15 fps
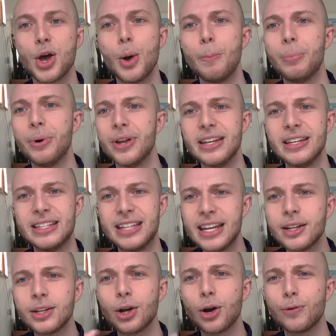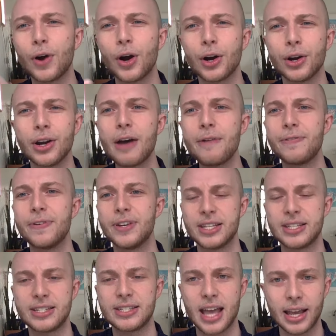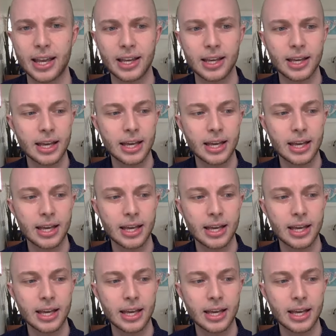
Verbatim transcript: but didn't go far enough into saying,